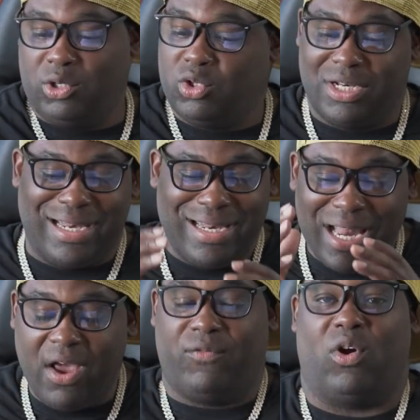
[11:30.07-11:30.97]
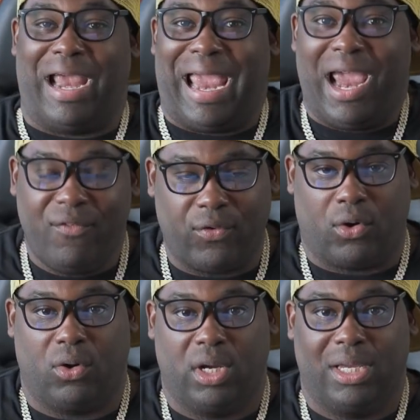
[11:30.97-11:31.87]
You should never
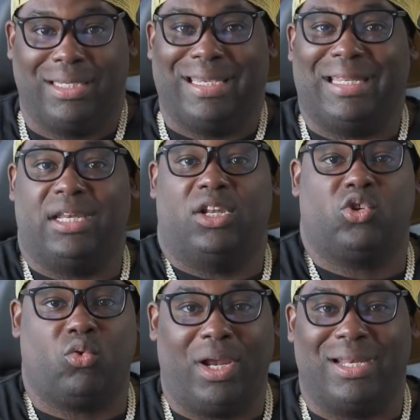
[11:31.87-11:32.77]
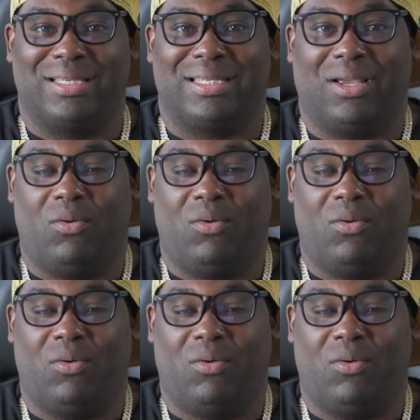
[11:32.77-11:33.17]
ever get in a trade and say,